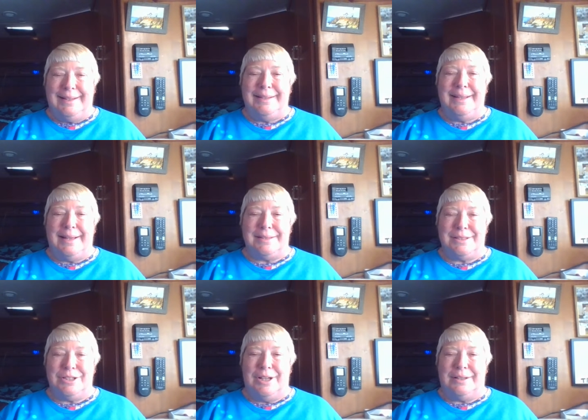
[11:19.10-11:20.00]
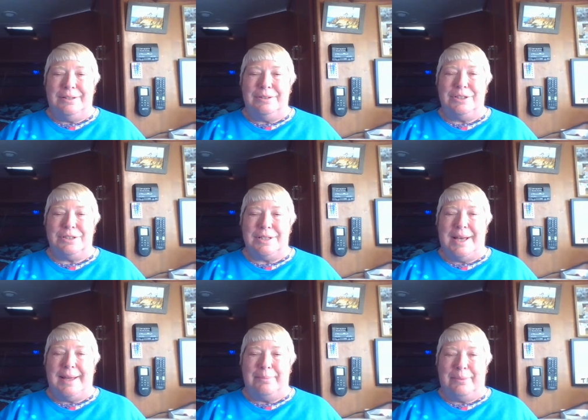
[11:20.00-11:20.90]
Yes, Chuck, you just
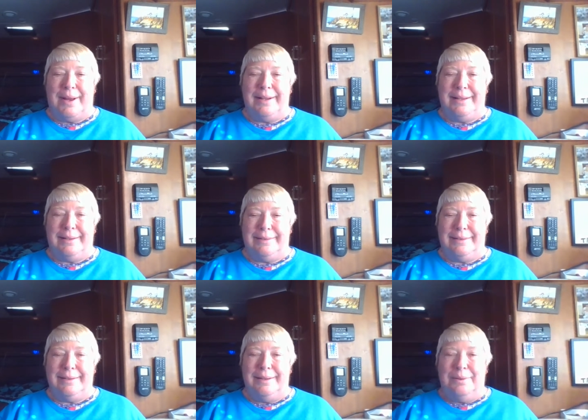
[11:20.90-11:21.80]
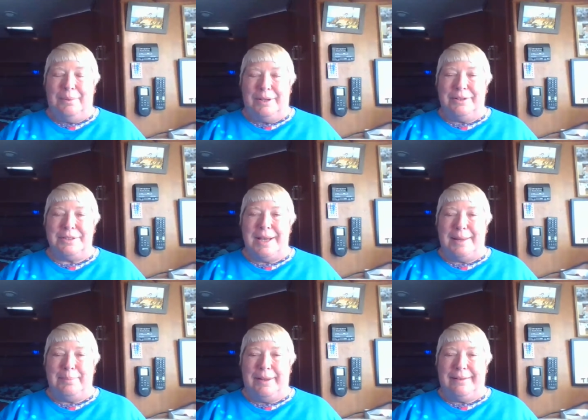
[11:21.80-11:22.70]
type right in where you're
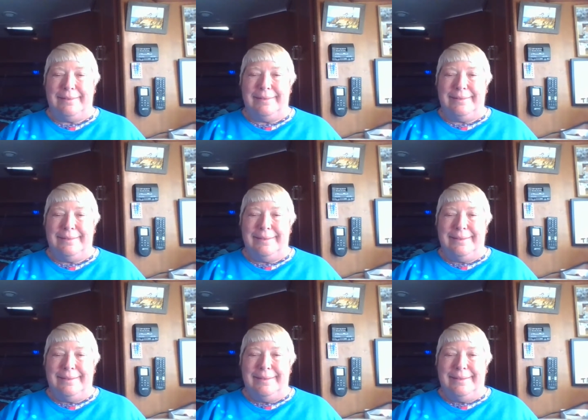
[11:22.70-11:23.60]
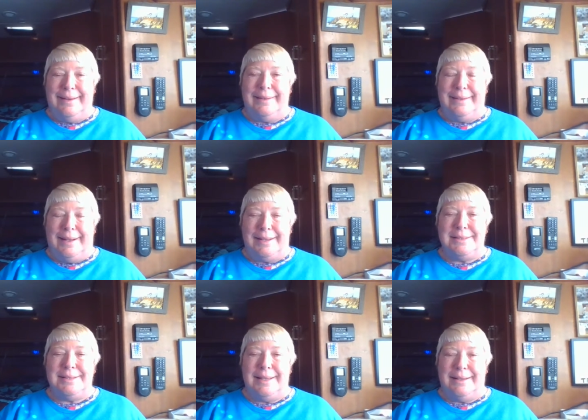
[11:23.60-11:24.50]
typing, and then I
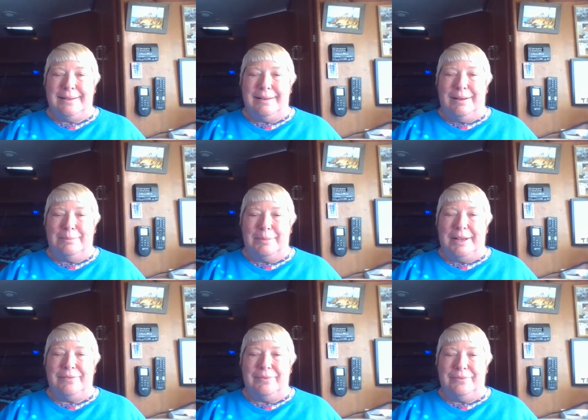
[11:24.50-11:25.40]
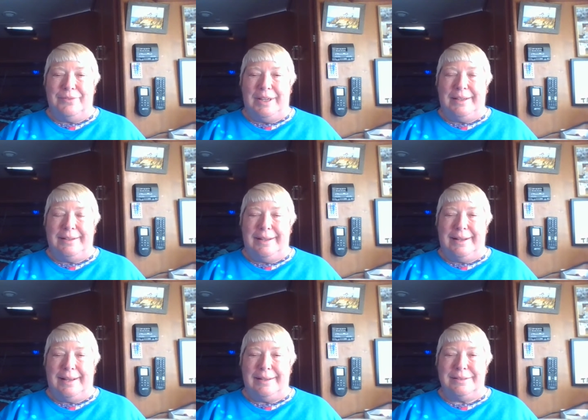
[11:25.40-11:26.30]
see it on my feed, and
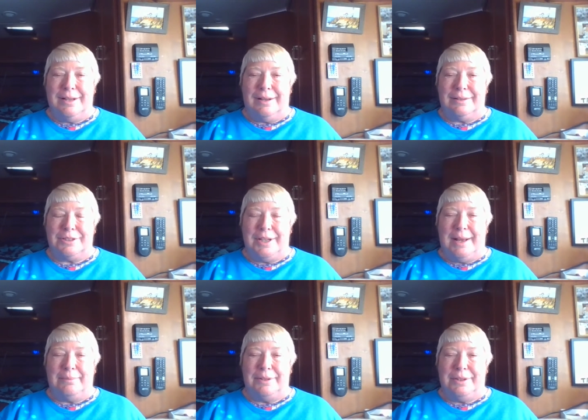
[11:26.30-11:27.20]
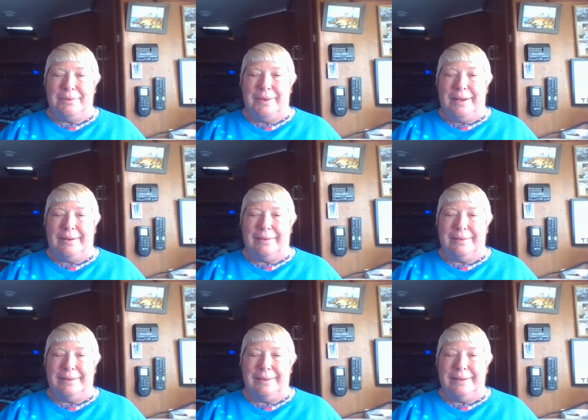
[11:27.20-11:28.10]
I can chat with you there.
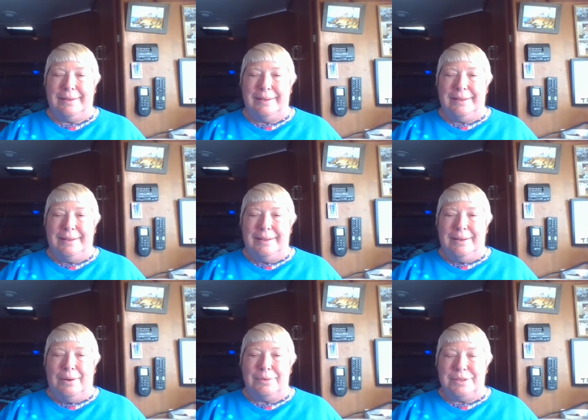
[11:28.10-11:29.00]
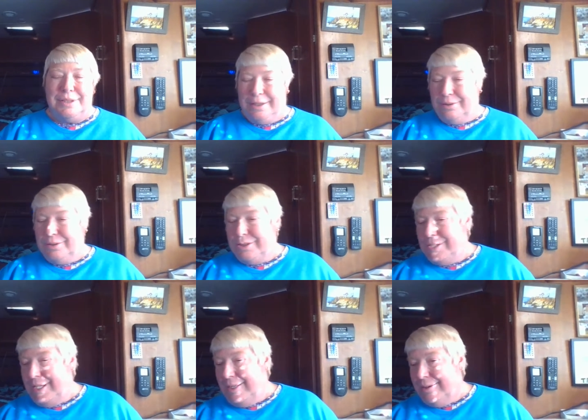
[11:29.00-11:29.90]
Oh, Snickers is
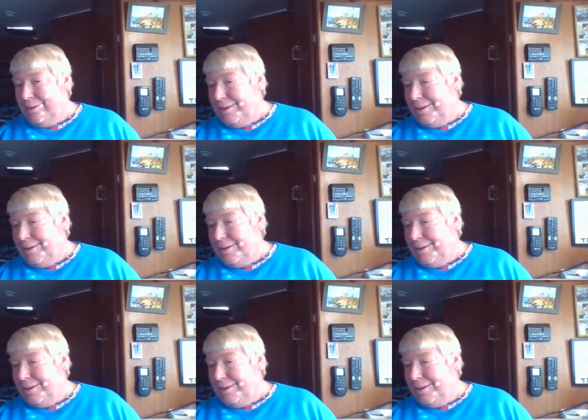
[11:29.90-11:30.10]
here.